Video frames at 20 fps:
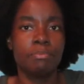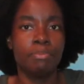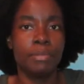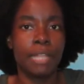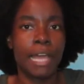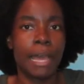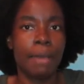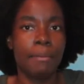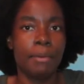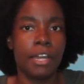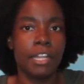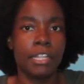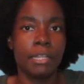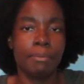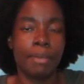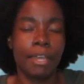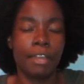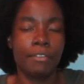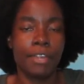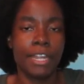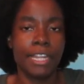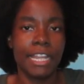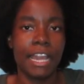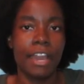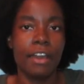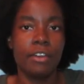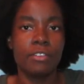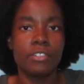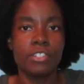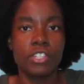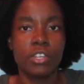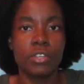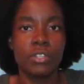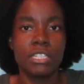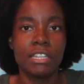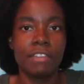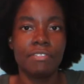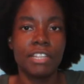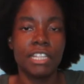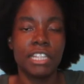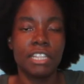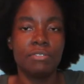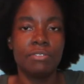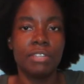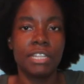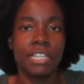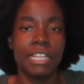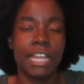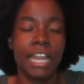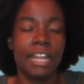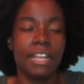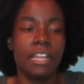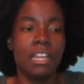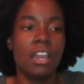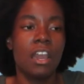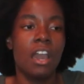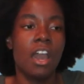blab on about right now. So definitely read that.